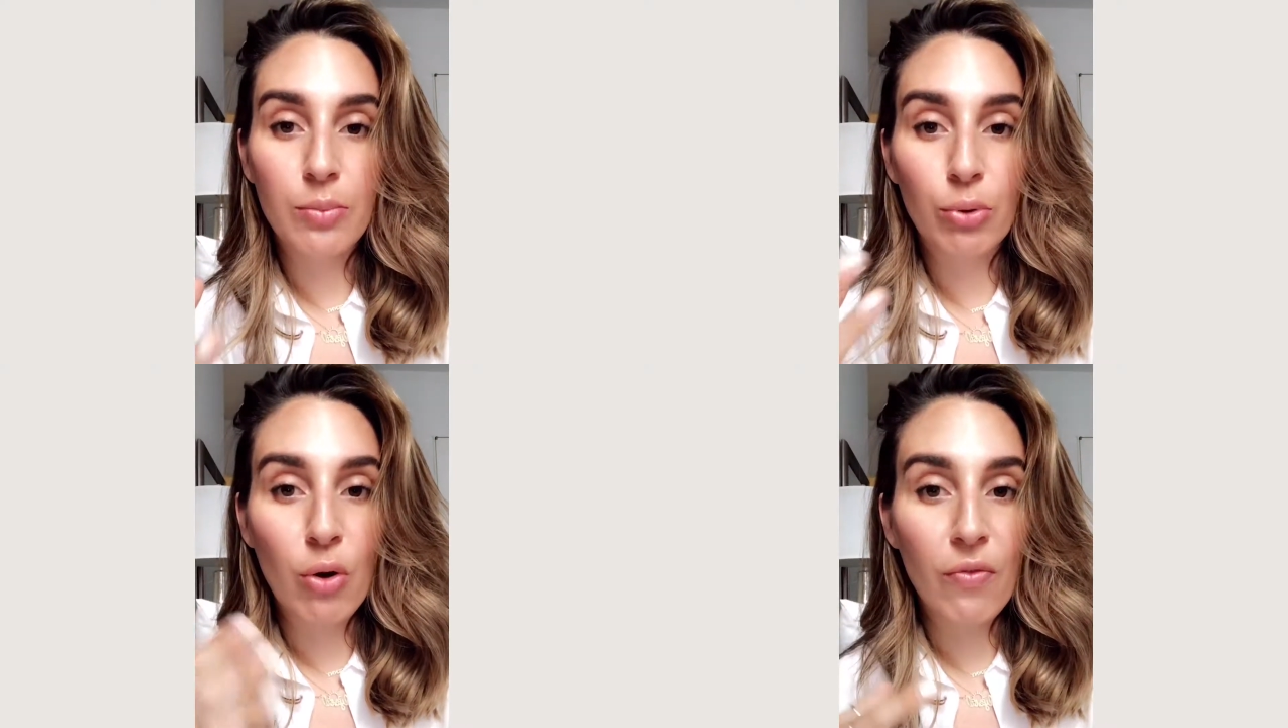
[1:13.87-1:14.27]

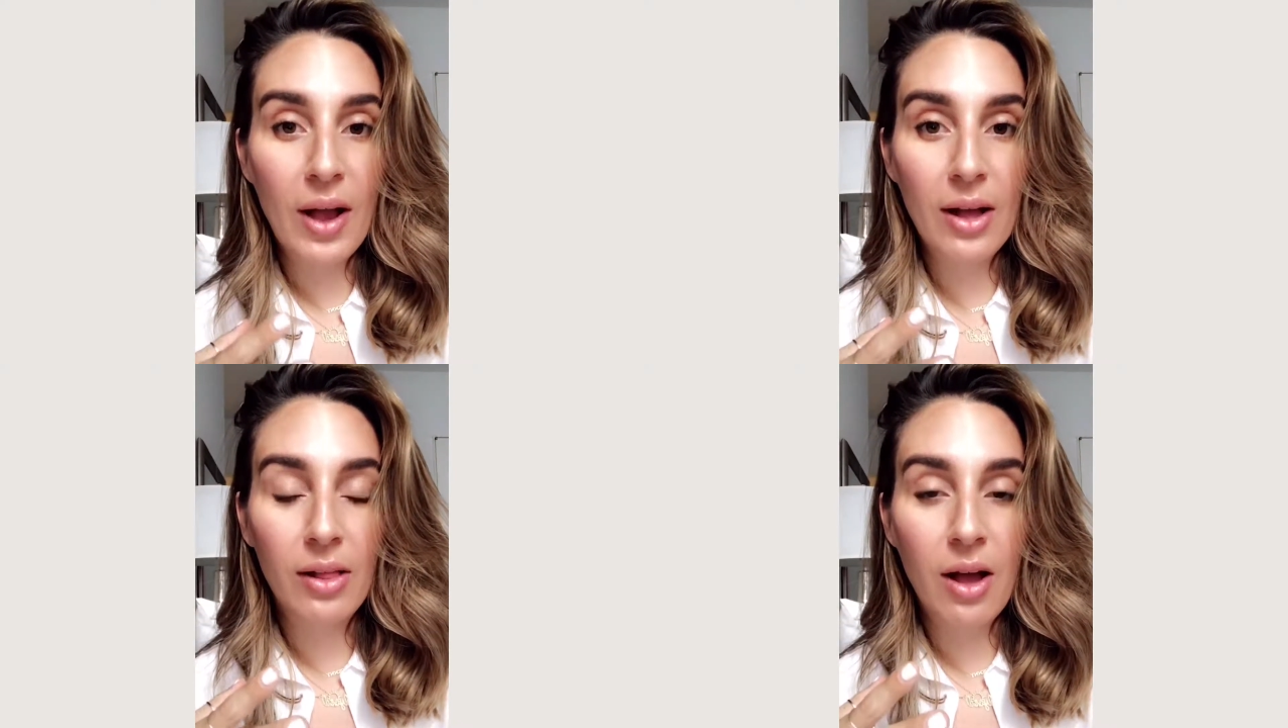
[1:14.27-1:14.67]

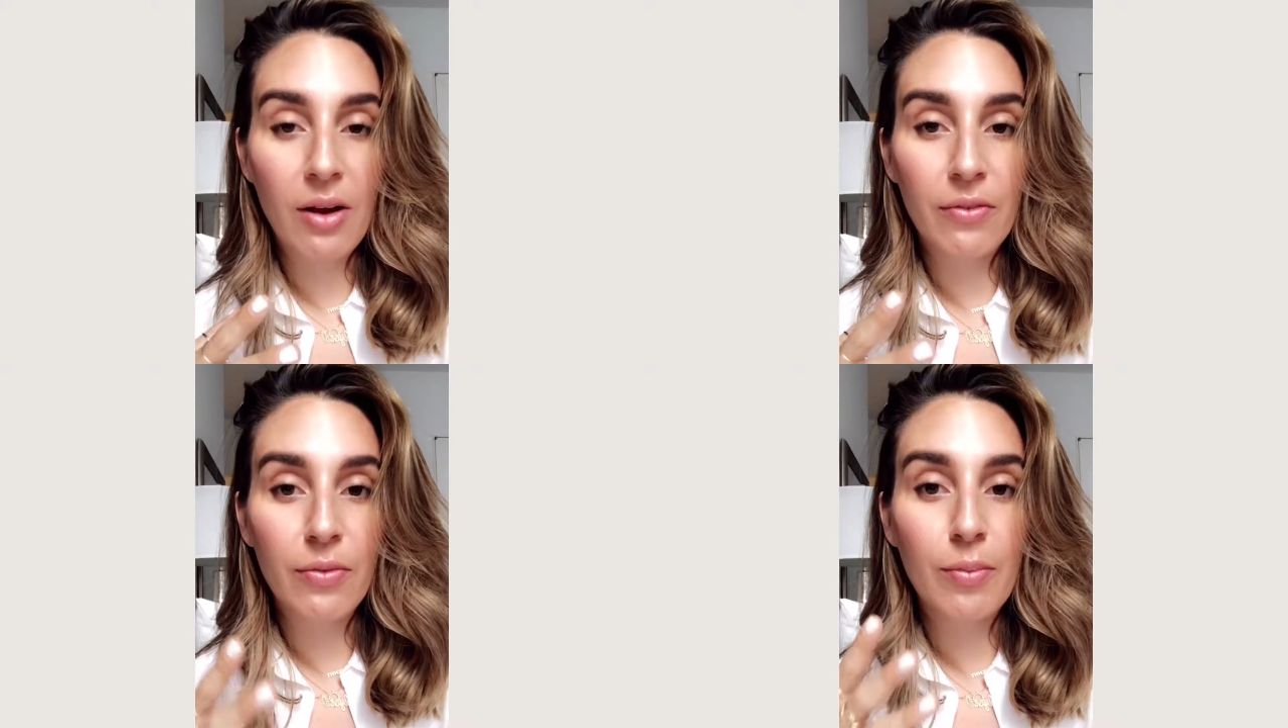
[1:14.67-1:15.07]
profile
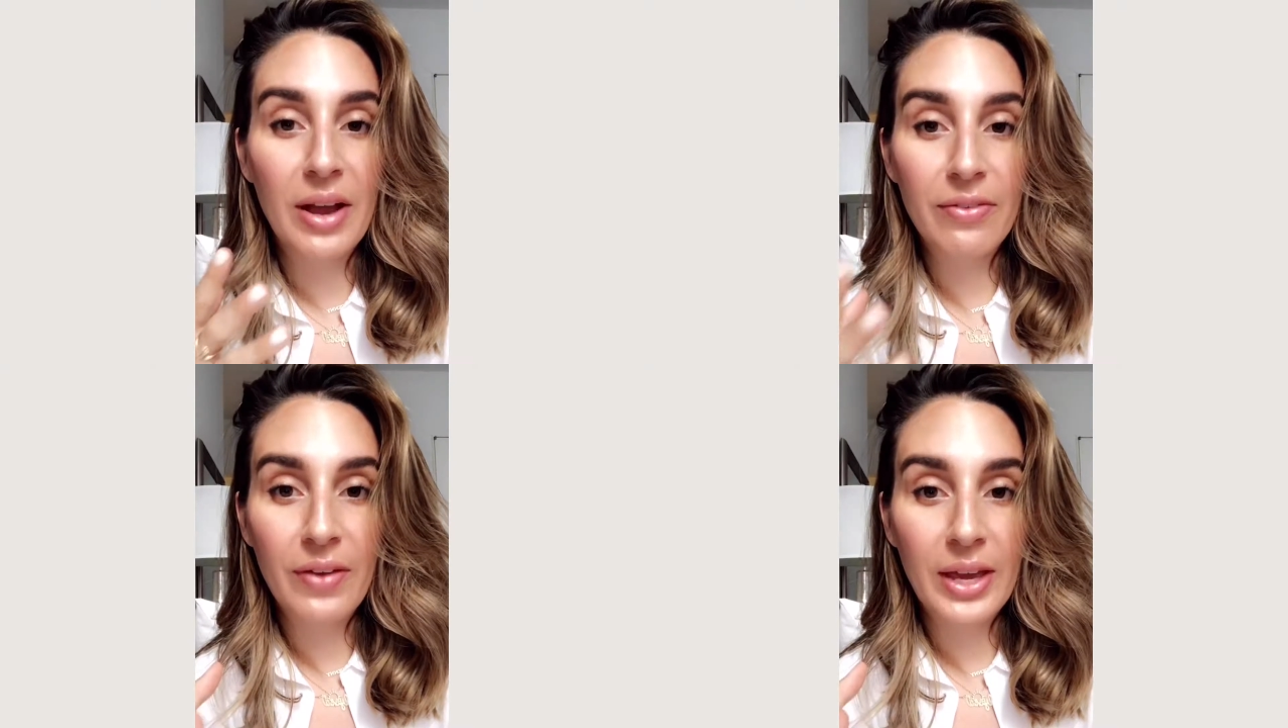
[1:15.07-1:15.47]
of my
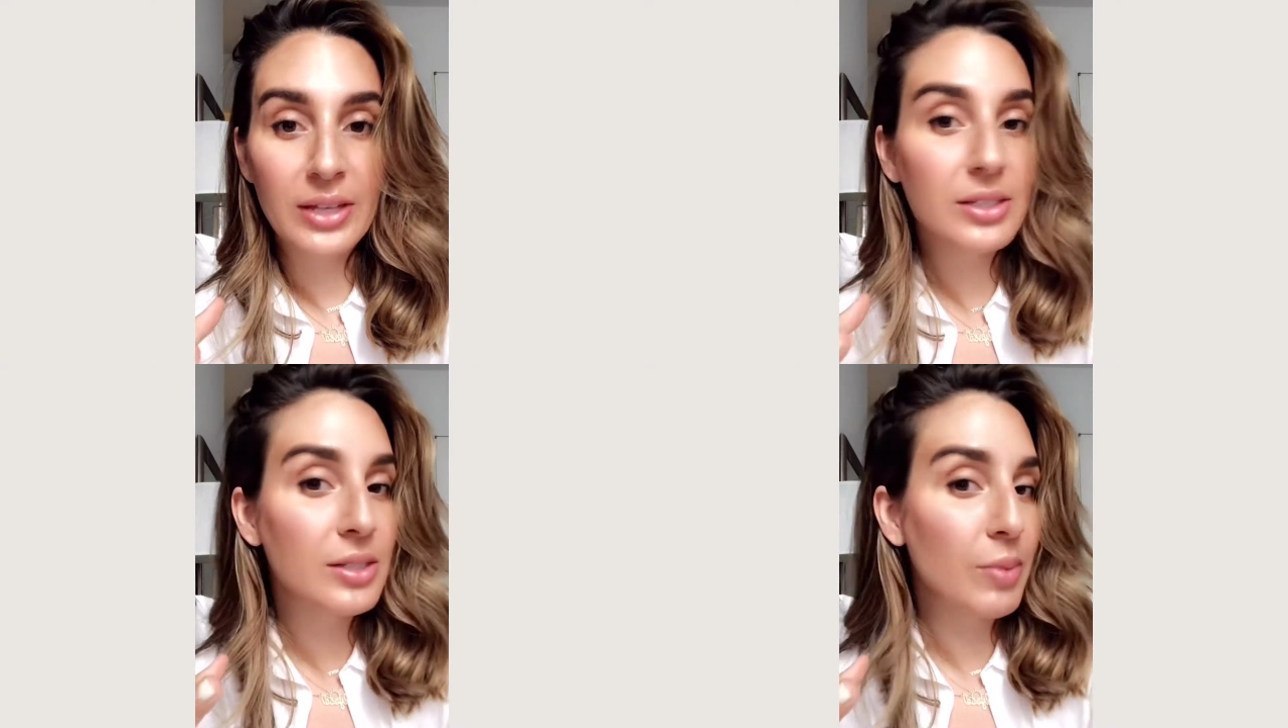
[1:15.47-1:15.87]

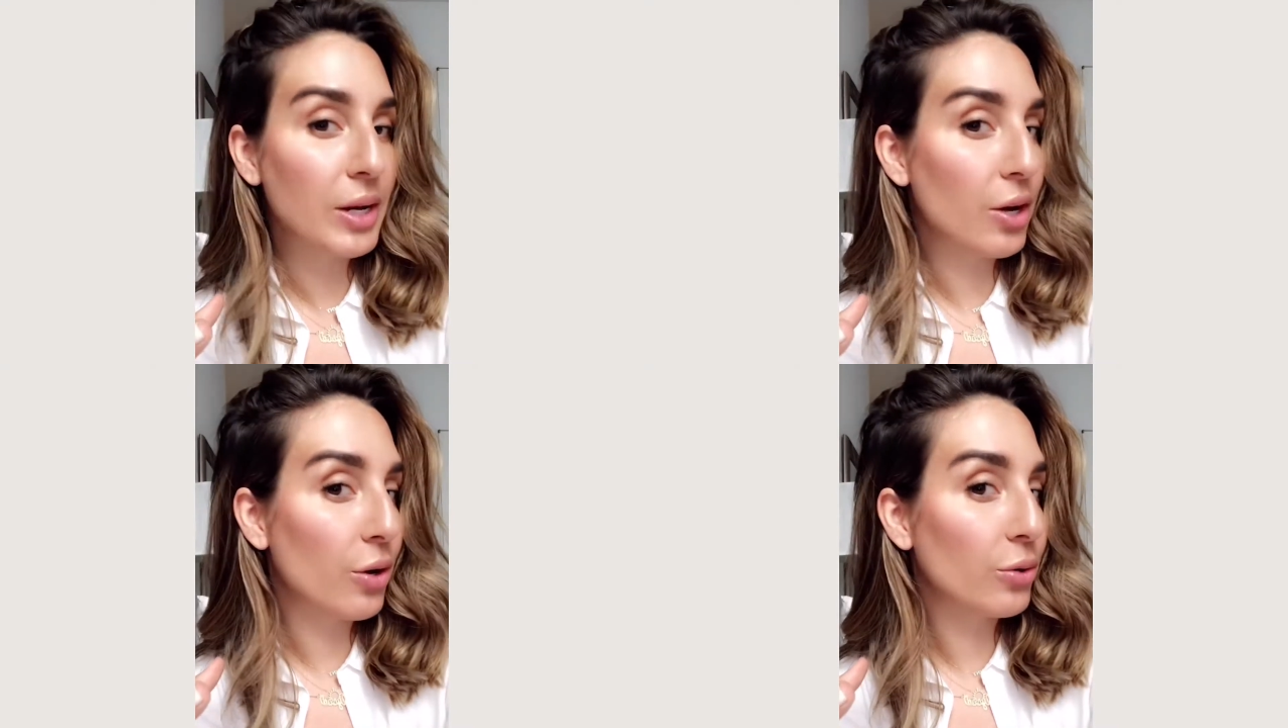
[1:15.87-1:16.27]
face and my
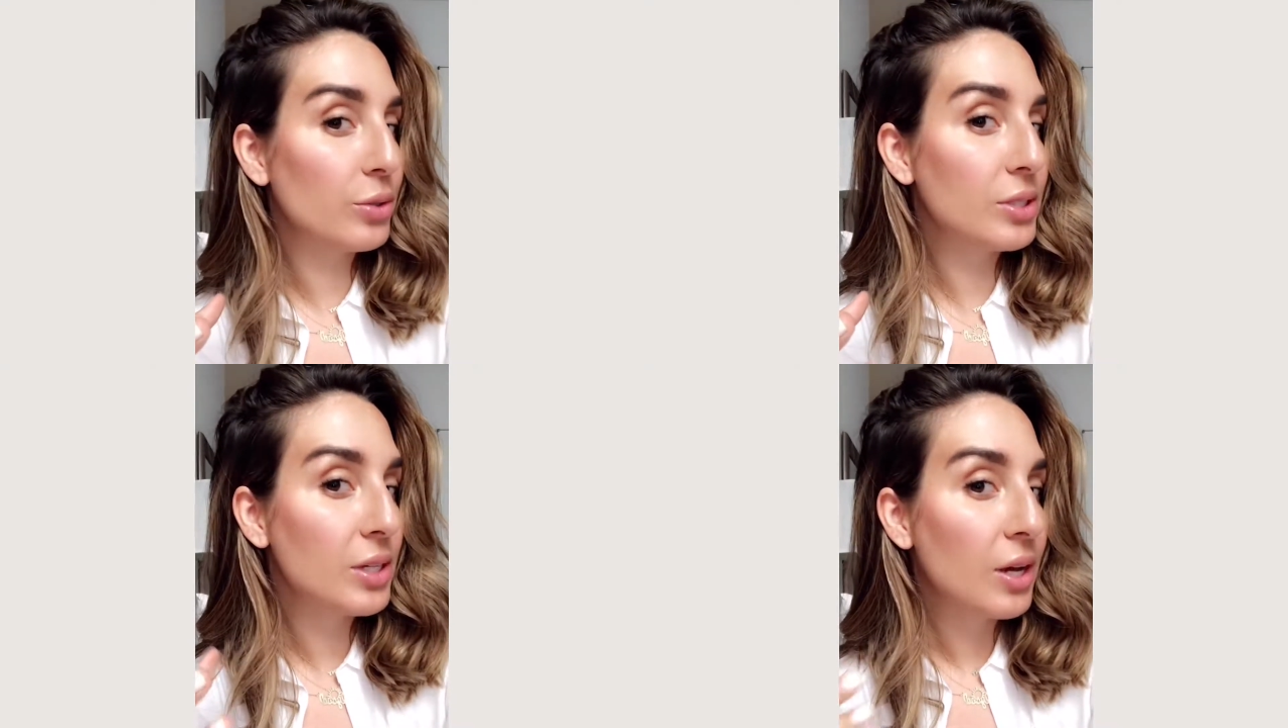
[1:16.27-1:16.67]
nose.